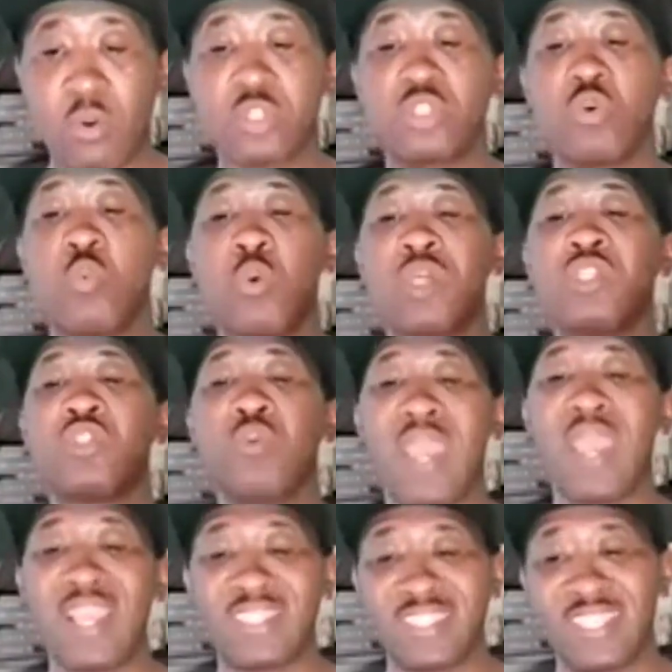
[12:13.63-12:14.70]
So once you
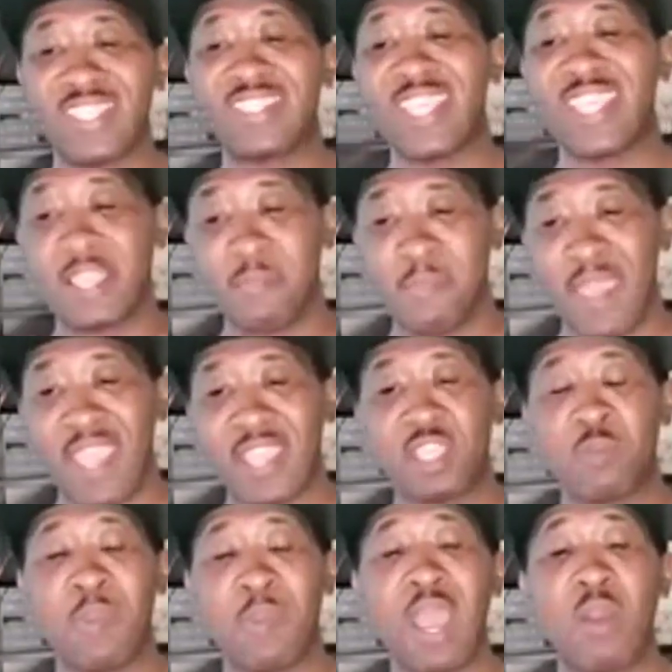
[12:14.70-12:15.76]
actually take back
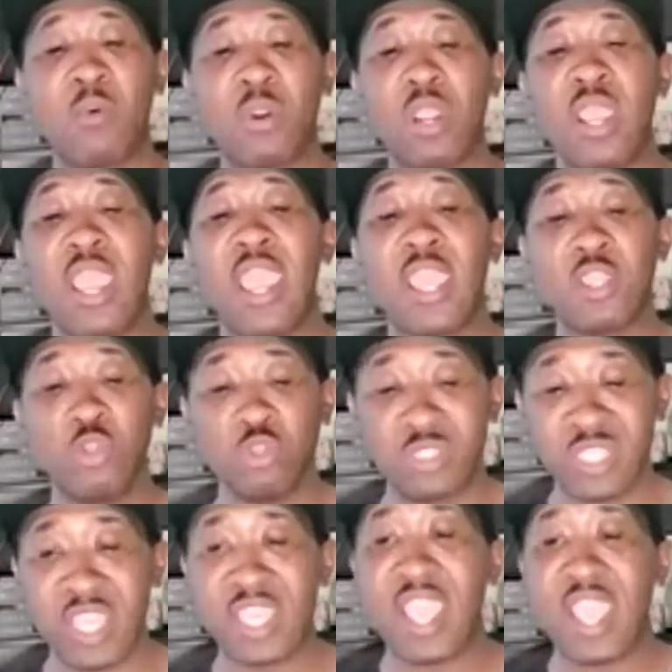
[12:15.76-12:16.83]
your power and you
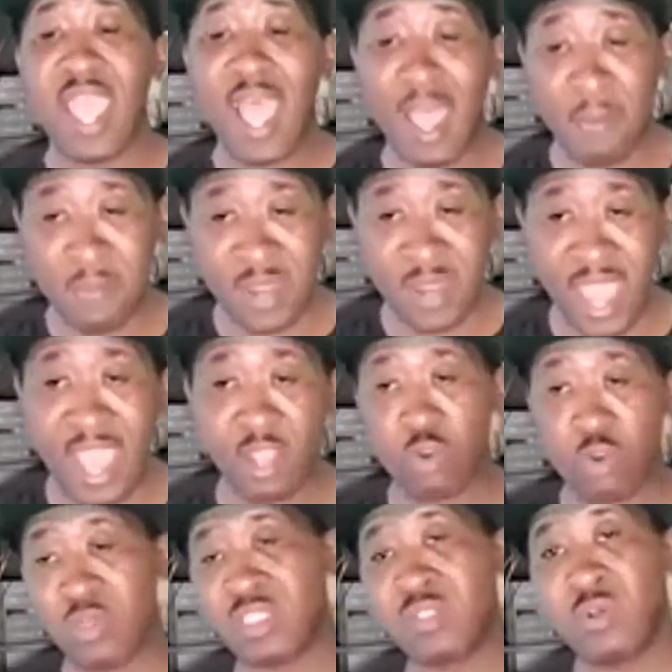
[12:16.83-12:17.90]
say, I'm not
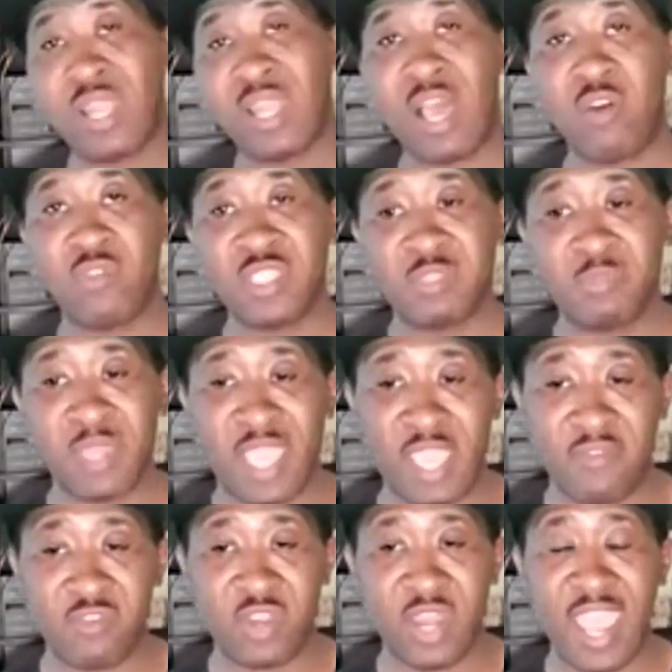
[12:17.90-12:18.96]
going to allow this
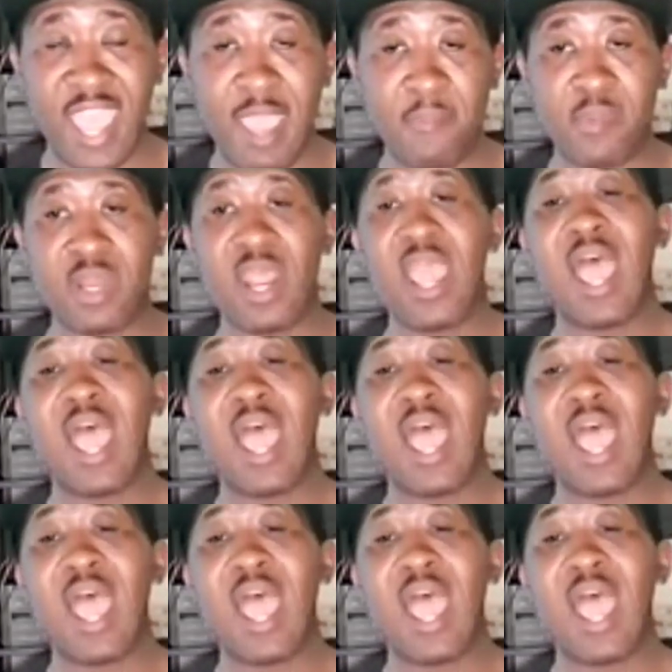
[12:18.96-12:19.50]
behavior to happen.